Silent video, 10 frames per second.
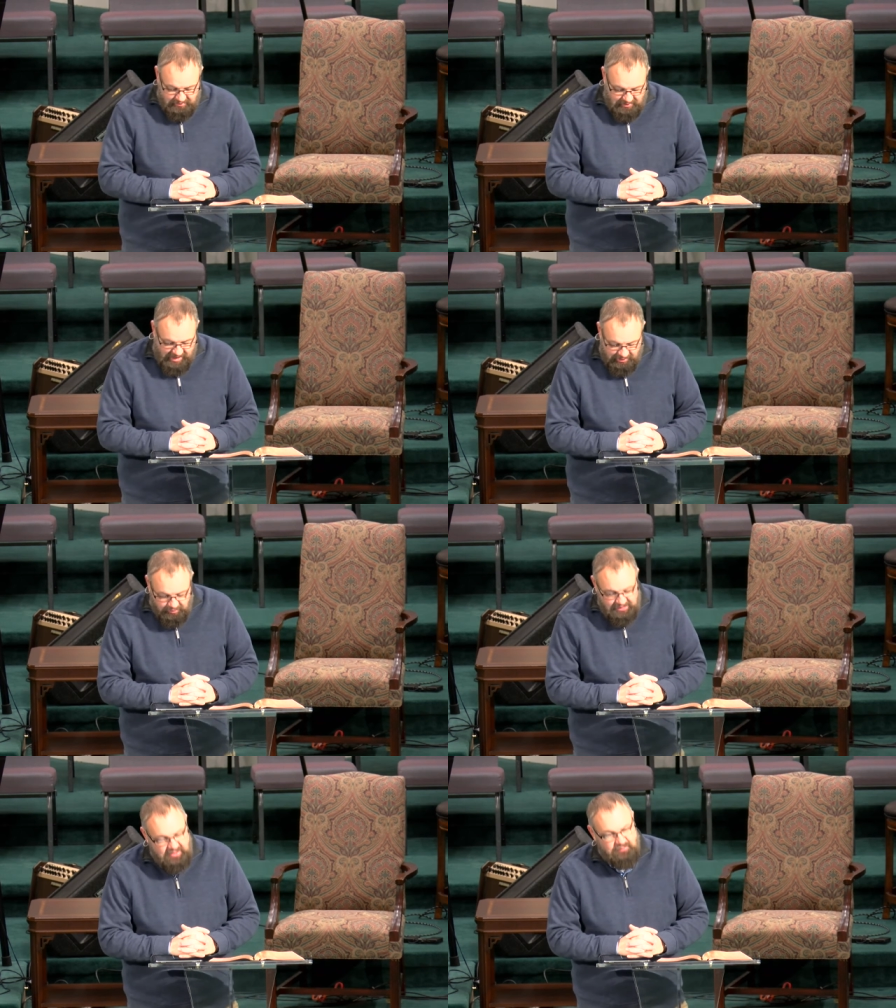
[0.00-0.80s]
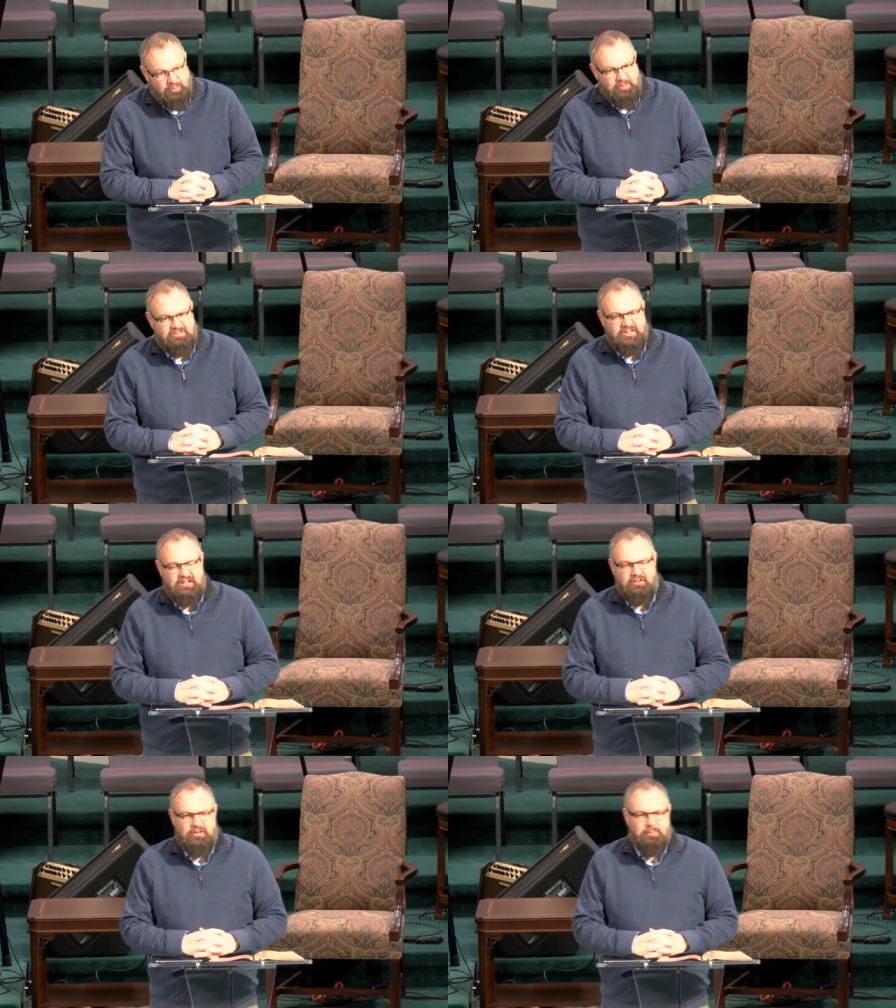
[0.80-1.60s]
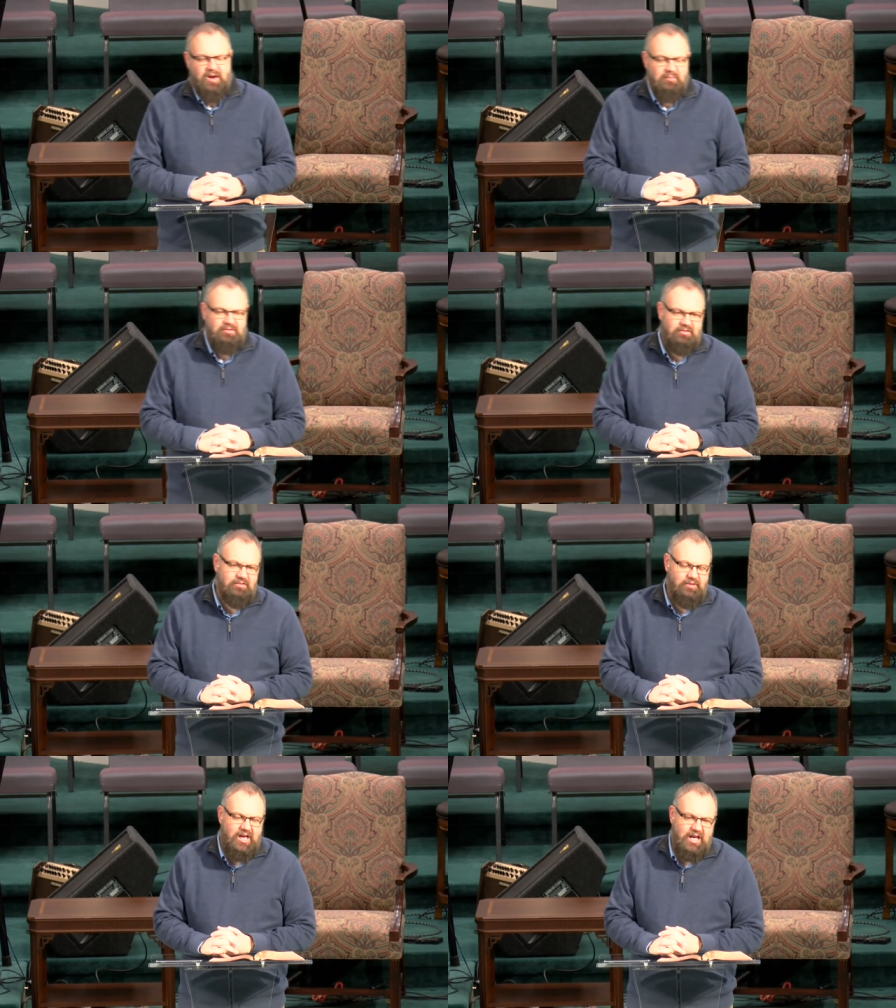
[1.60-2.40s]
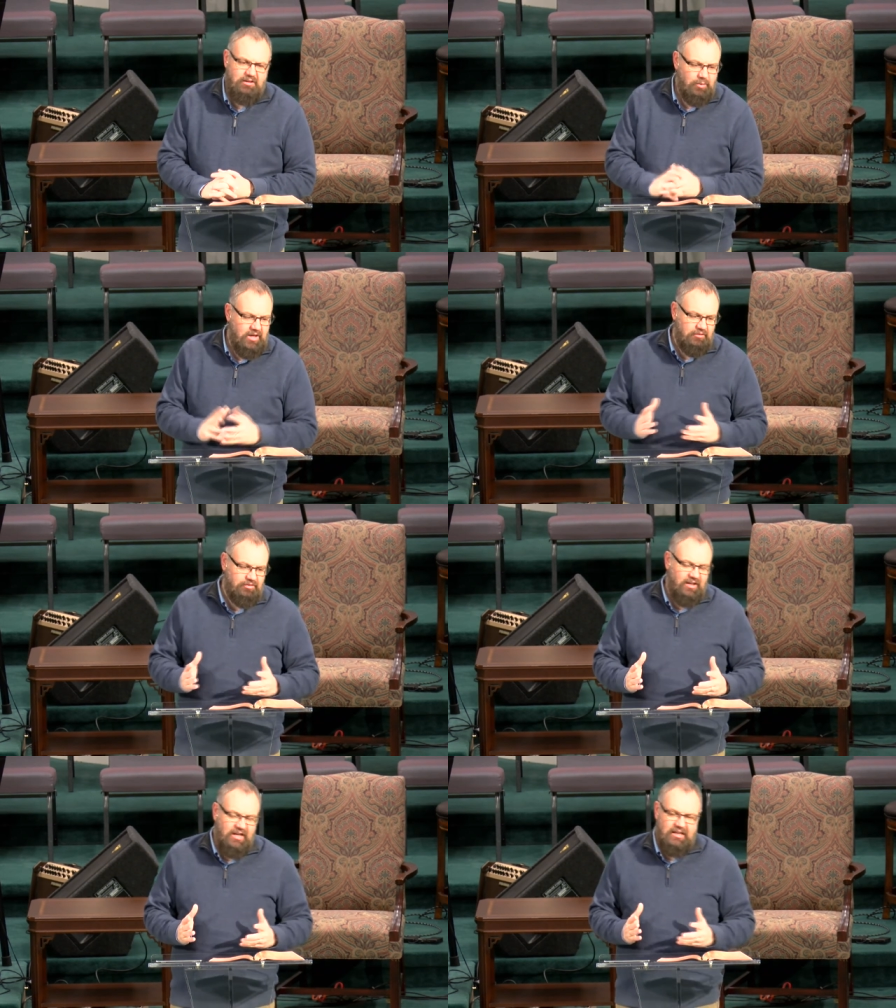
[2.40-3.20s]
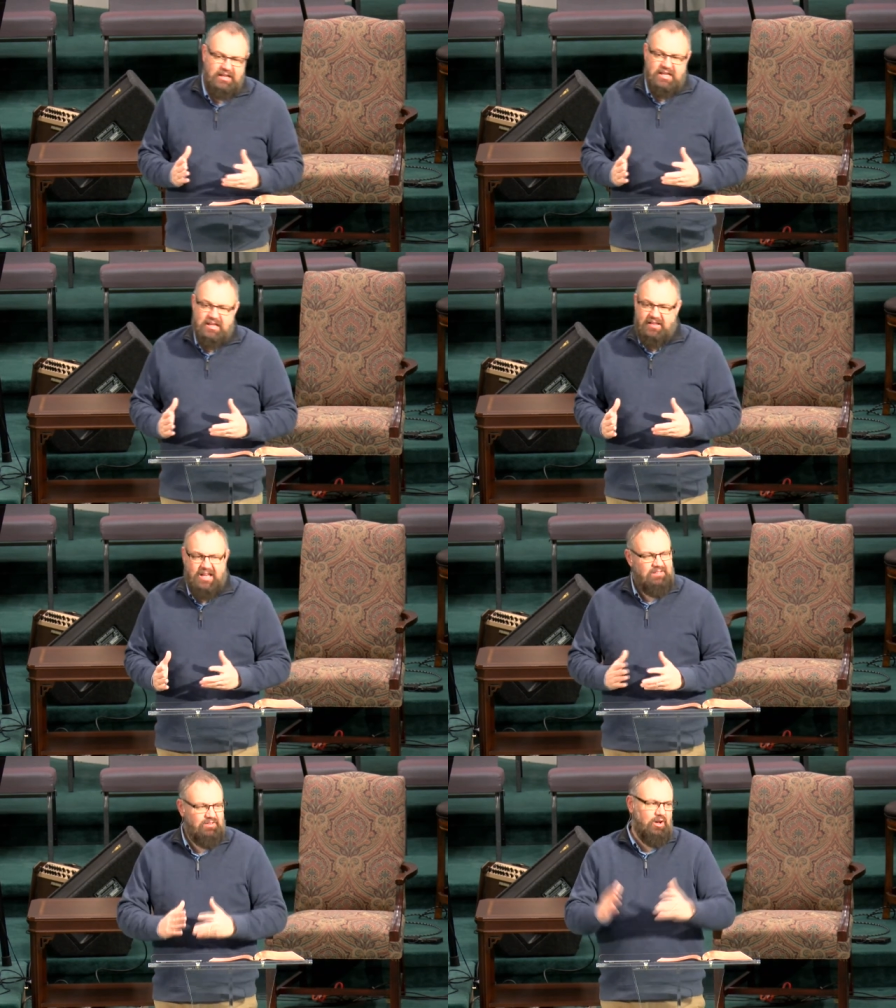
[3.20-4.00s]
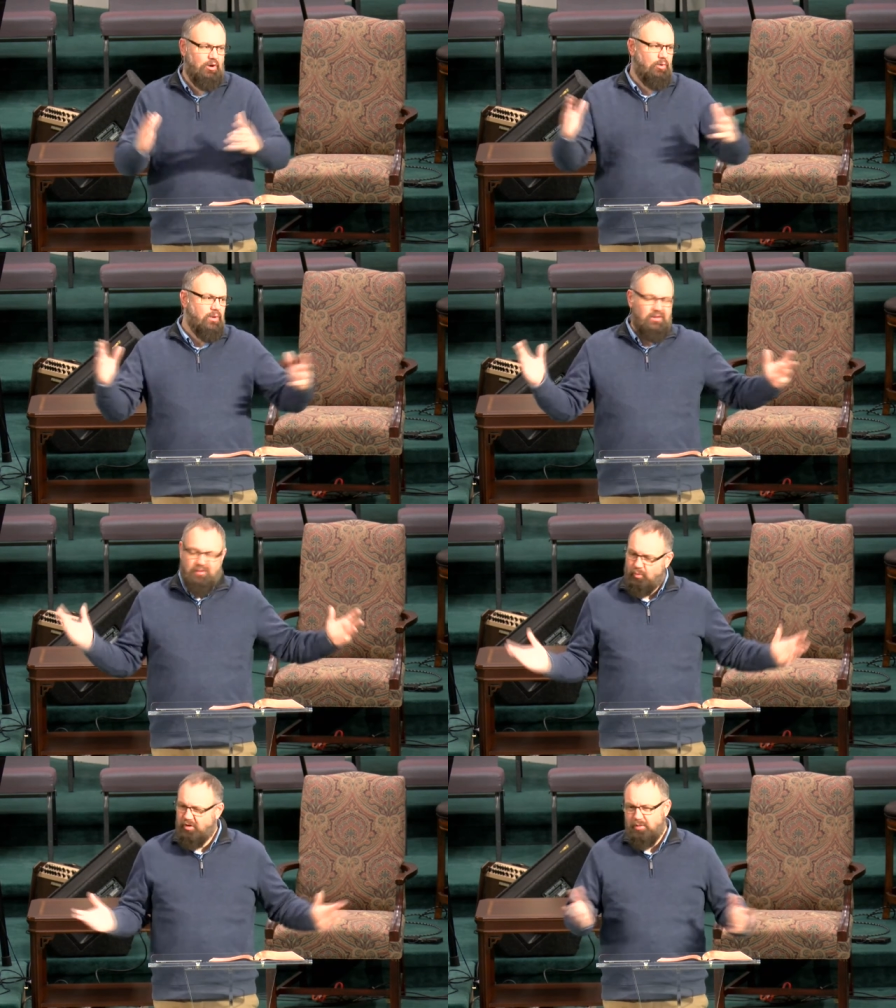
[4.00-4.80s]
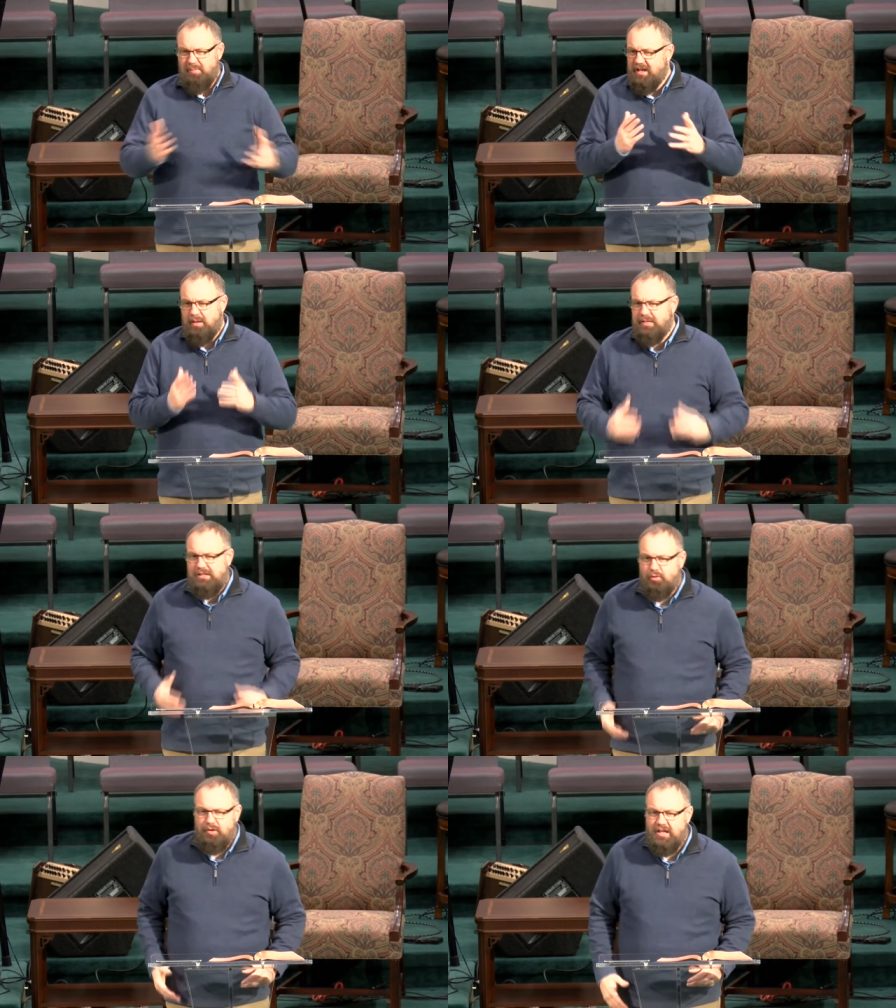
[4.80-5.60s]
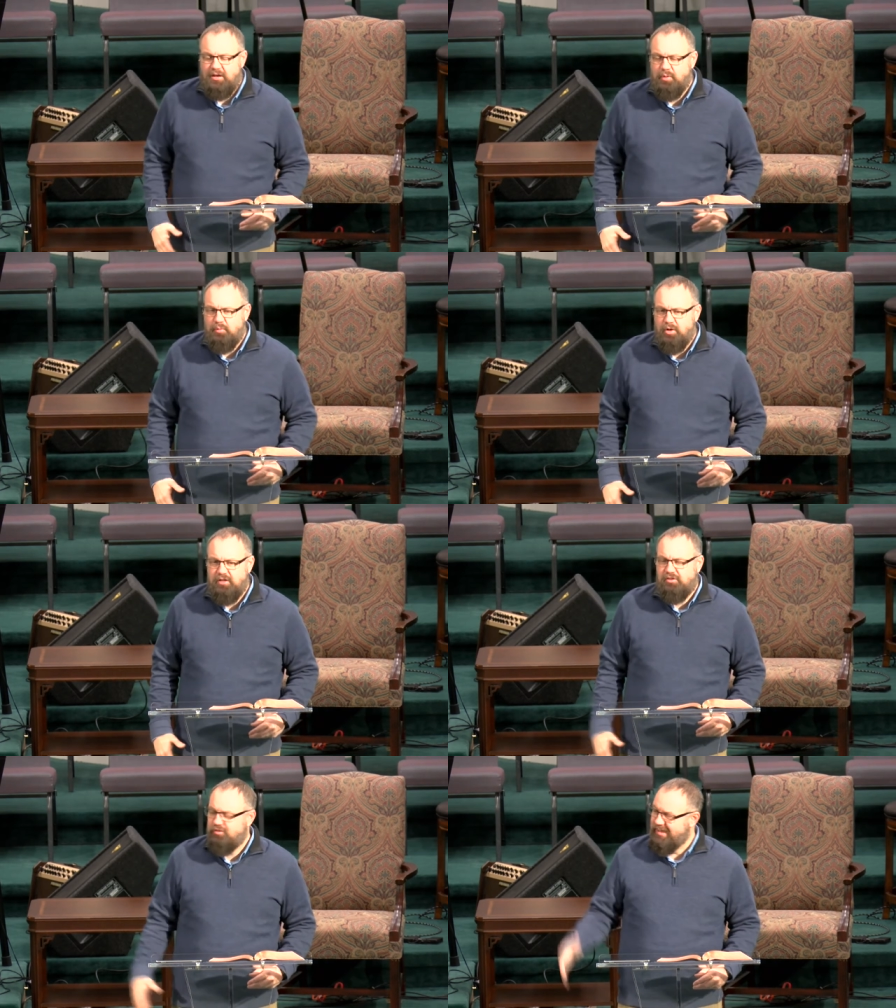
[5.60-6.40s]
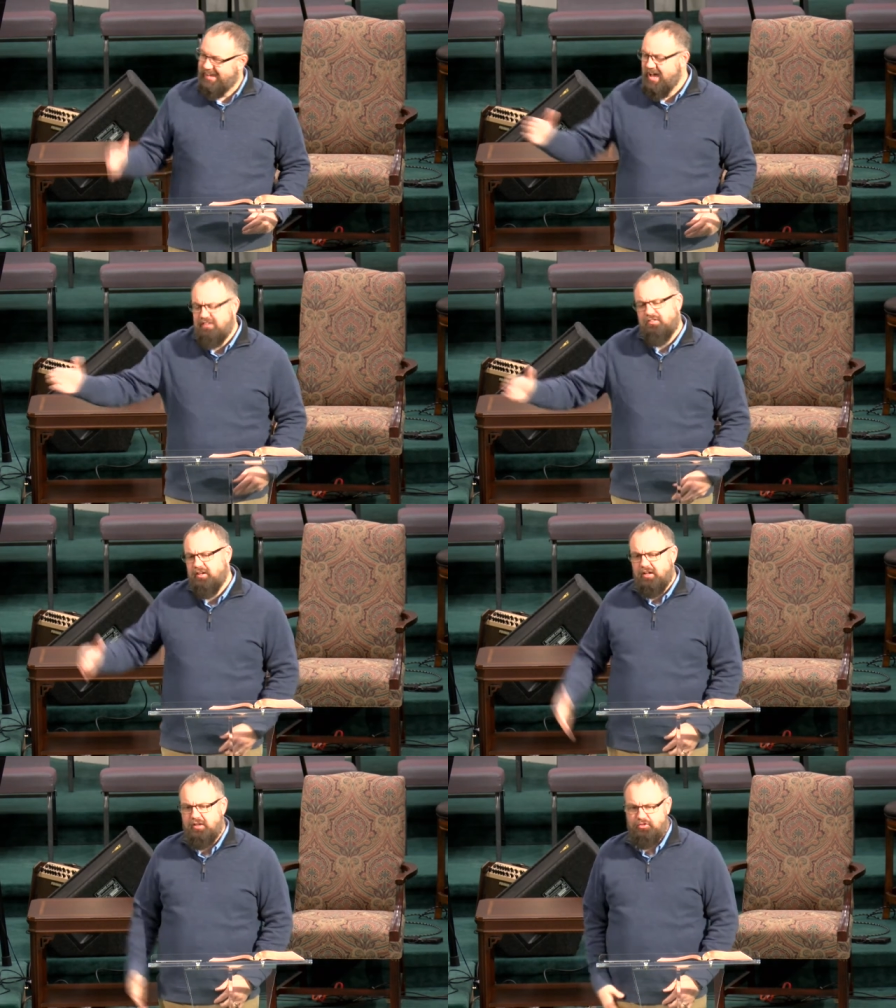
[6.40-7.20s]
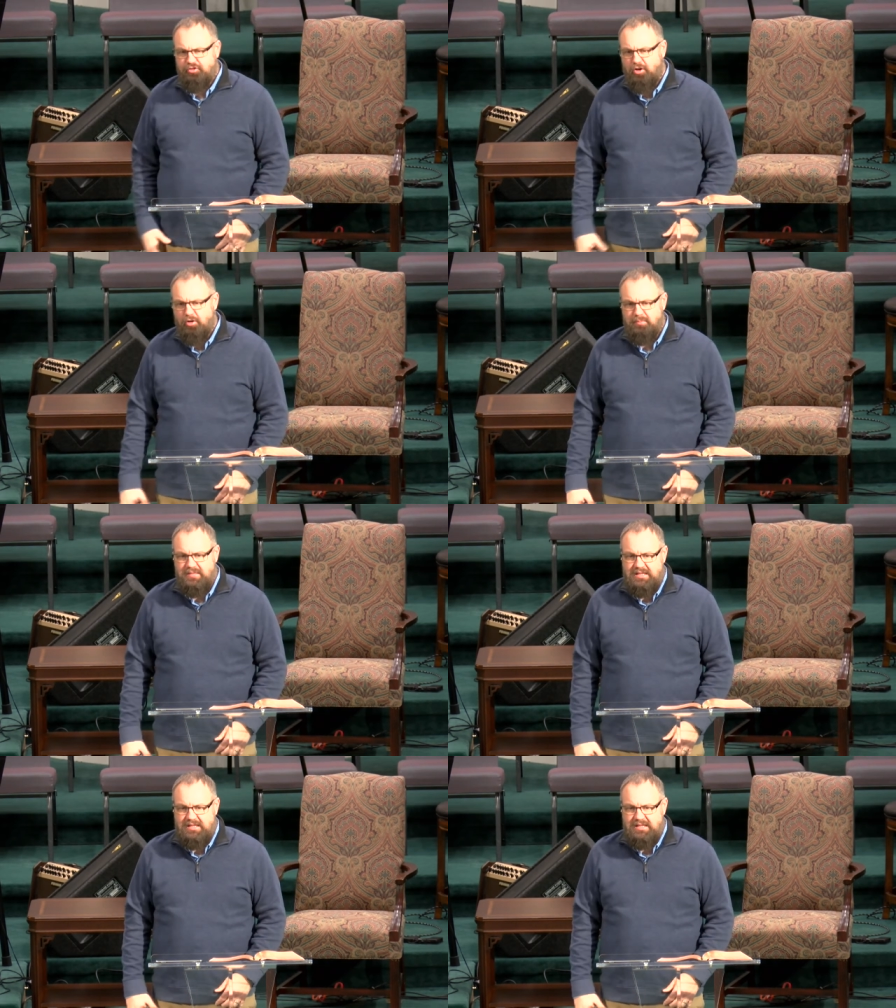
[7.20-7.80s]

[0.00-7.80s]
How do we live? Do we stand on the promises of God? Do we understand that even though the world may not be going like we wanted to, that God's still in control?